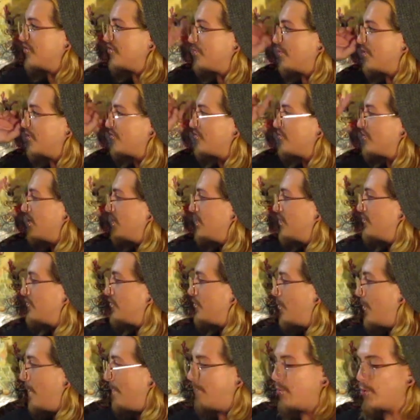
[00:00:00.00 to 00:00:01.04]
this person right here
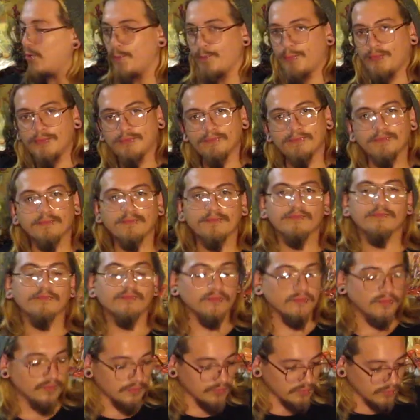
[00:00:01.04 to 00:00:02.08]
too. Boop.
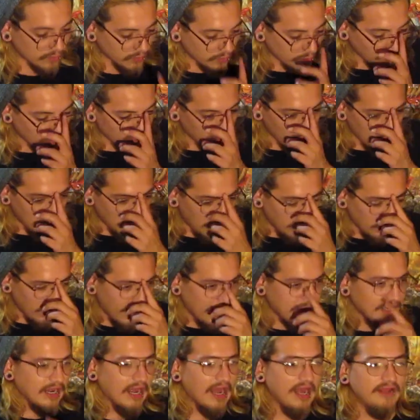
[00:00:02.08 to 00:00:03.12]

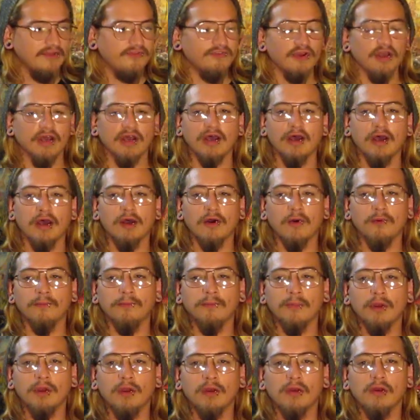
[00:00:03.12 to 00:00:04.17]
Alright guys, um,
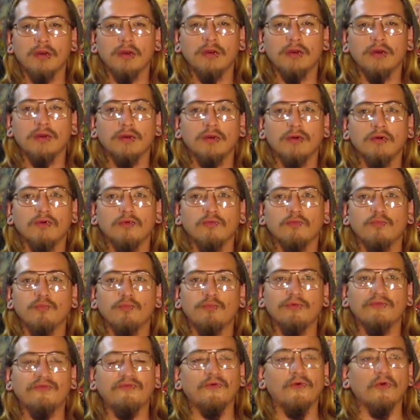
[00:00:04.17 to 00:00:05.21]

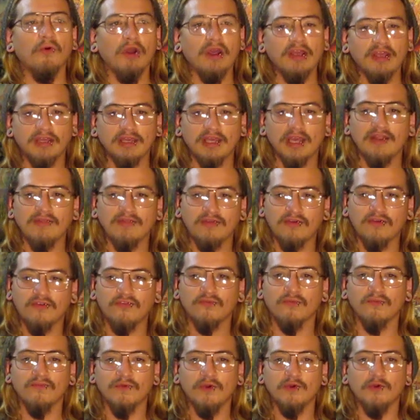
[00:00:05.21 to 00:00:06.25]
before I get this
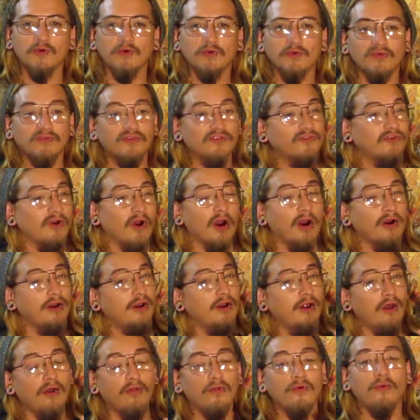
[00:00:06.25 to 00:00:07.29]
review started
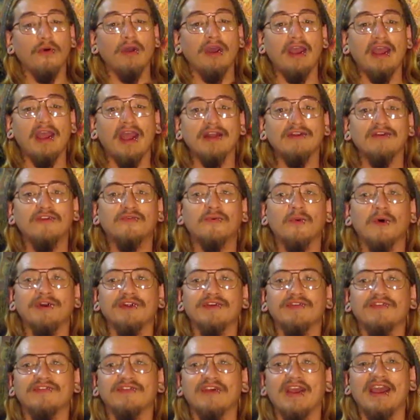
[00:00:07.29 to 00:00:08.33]
all the way, I just want to
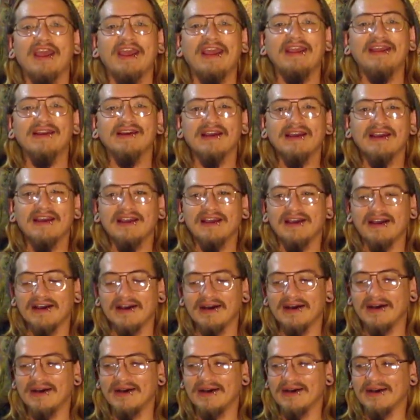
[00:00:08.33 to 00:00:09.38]
say
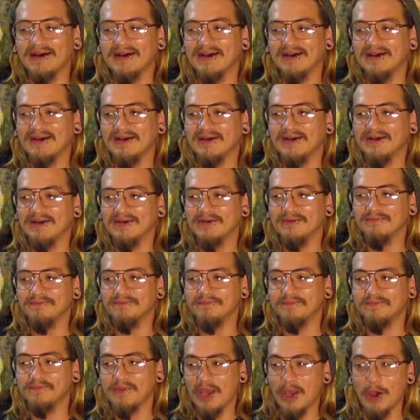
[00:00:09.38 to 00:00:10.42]
uh,
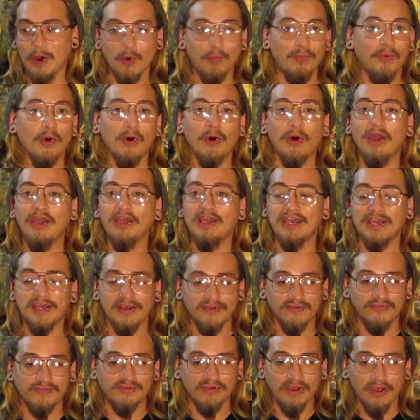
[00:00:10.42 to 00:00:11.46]
Hellboy
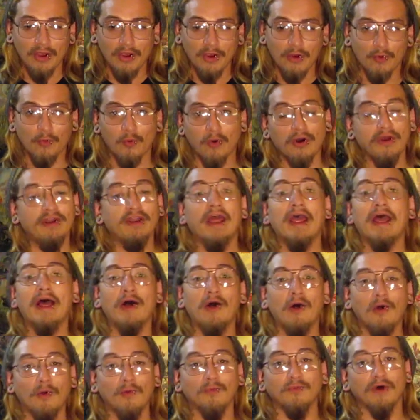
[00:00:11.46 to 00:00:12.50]
is one
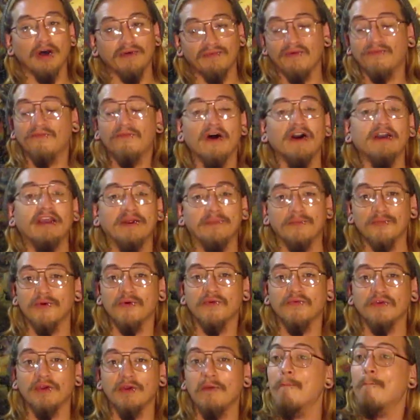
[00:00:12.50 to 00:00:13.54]
hell of a fucking
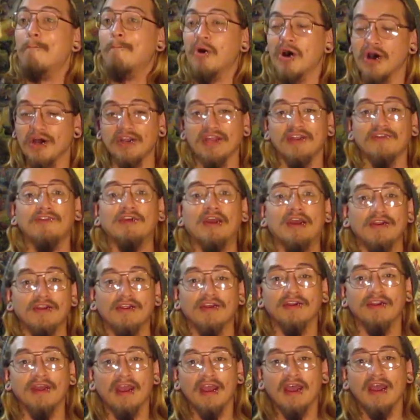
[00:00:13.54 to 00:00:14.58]
movie, pun
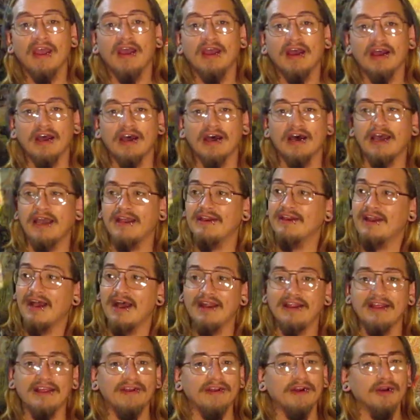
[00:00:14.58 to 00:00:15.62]
intended. Uh, and
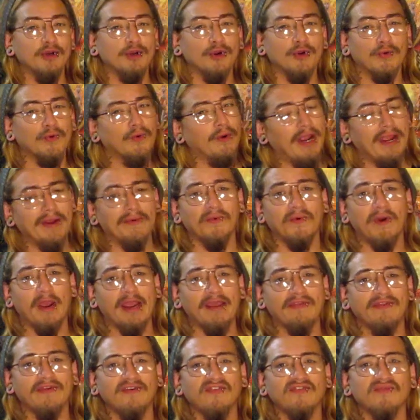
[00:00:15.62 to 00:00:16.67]
not in a great
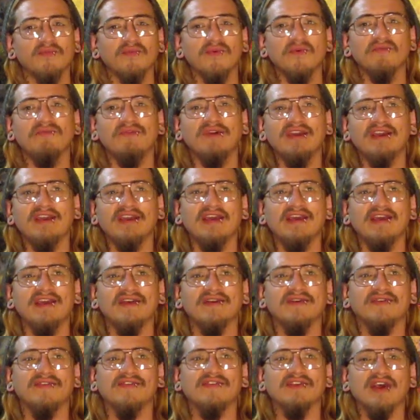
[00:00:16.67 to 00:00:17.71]
way. This movie
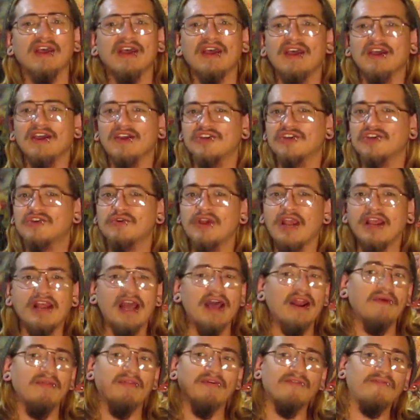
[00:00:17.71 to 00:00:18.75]
is straight
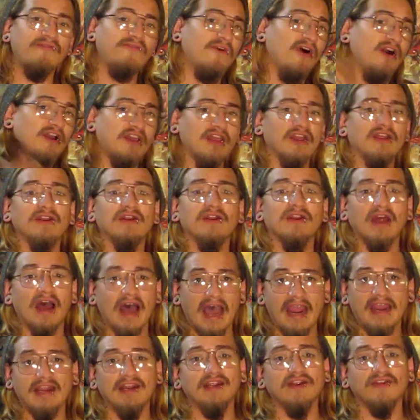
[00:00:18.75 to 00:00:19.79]
out of the fucking
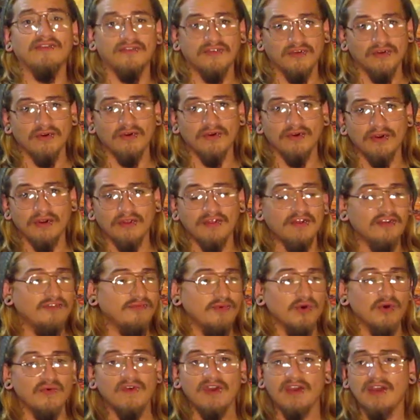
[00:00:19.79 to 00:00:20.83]
90s, dude. This
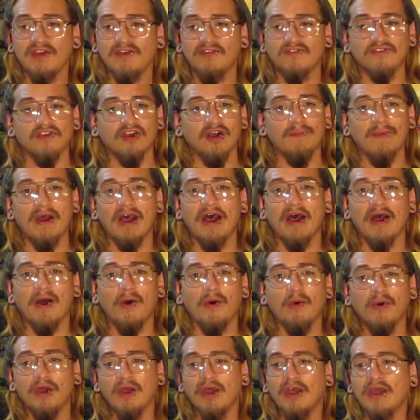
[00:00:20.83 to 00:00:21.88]
movie
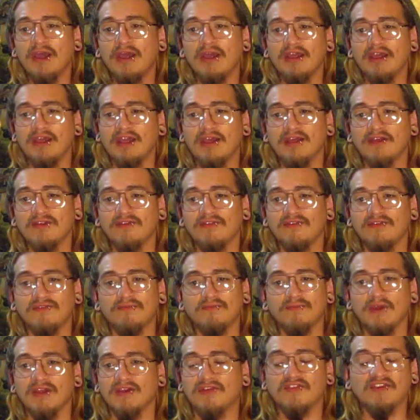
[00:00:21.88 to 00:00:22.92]
somehow is
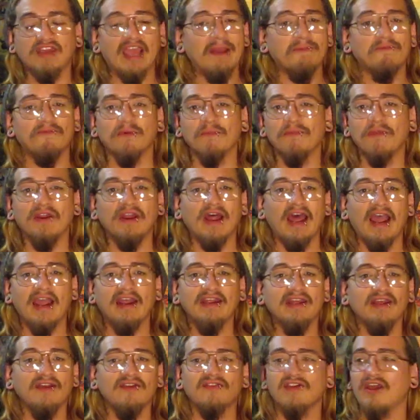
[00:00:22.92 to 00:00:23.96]
escaped from the
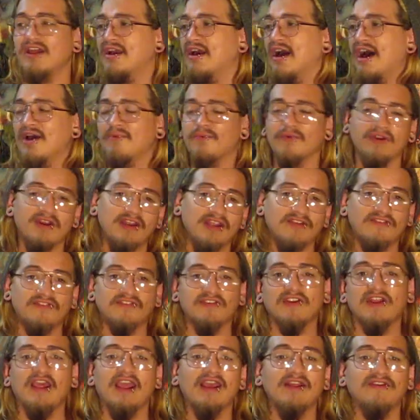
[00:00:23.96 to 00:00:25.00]
90s and got released
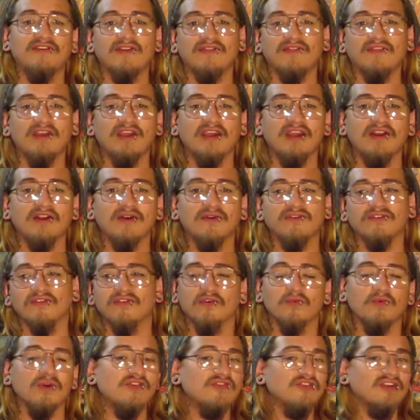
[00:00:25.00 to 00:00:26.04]
today into theaters. And
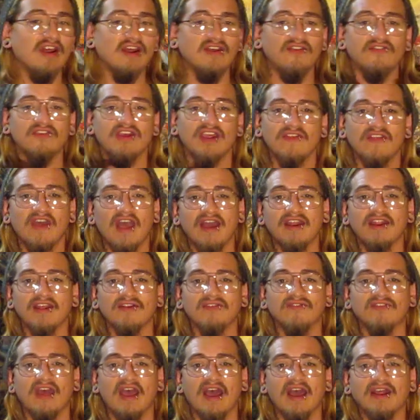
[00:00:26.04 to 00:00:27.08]
the reason I say that
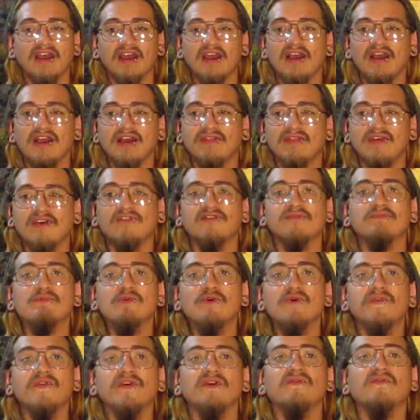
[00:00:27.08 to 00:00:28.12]
is that this
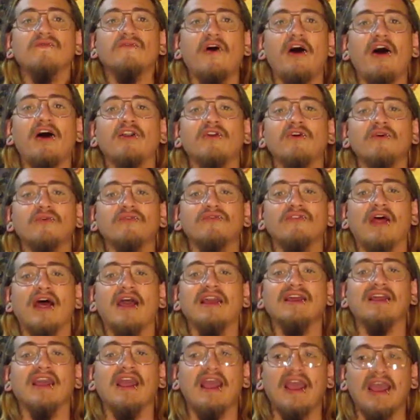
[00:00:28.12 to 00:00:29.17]
movie follows
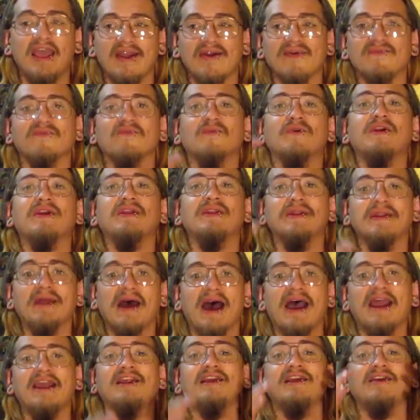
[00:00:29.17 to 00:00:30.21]
like every
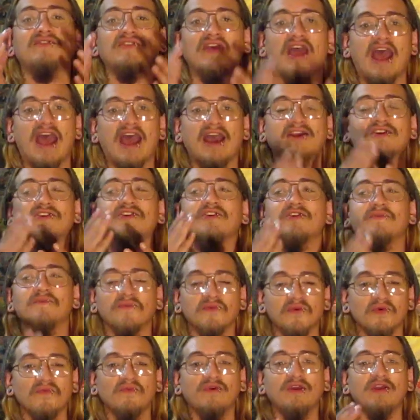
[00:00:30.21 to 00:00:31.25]
90s action
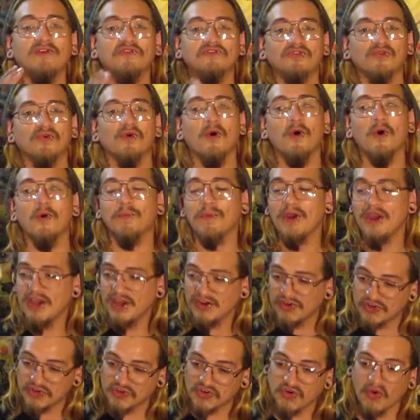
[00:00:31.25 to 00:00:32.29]
movie trope
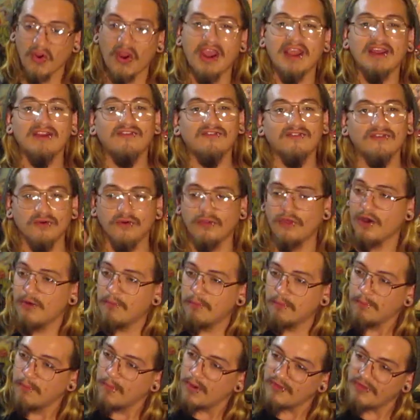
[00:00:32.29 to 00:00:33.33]
straight to the
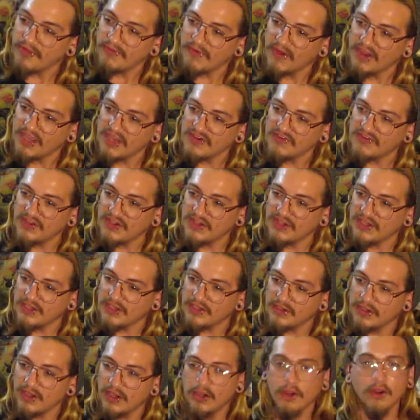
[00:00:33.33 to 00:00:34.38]
motherfucking
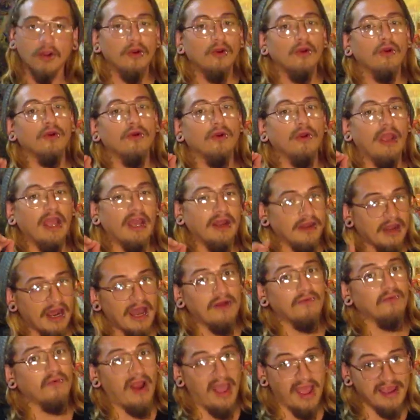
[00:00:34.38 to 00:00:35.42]
T. And
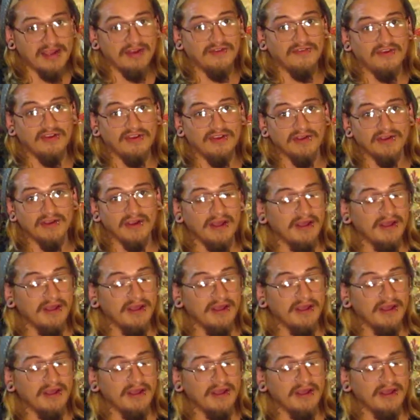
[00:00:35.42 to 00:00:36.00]
not Ryan T.